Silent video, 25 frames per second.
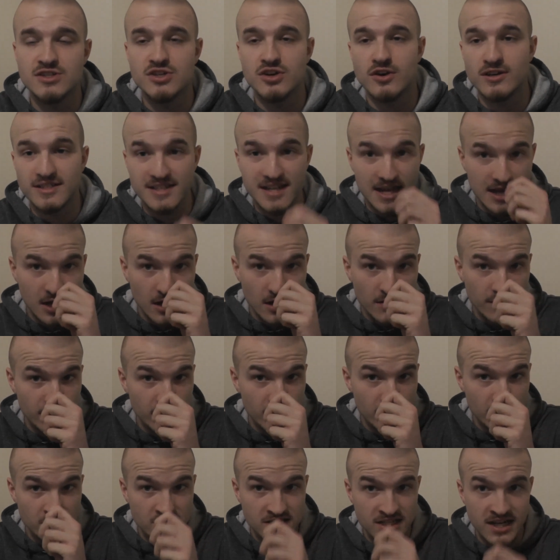Sorry, take
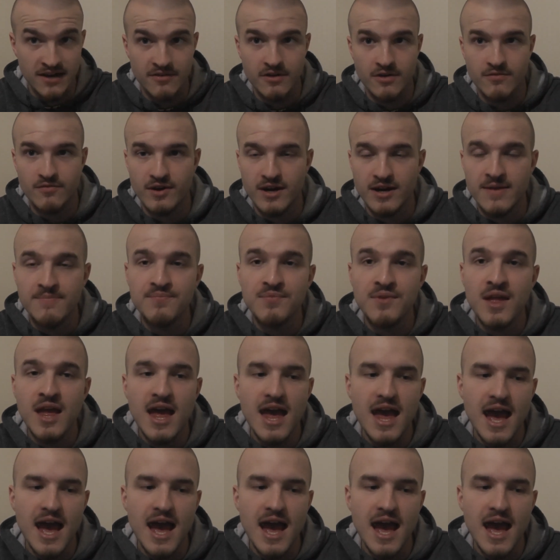over Thierry Henry.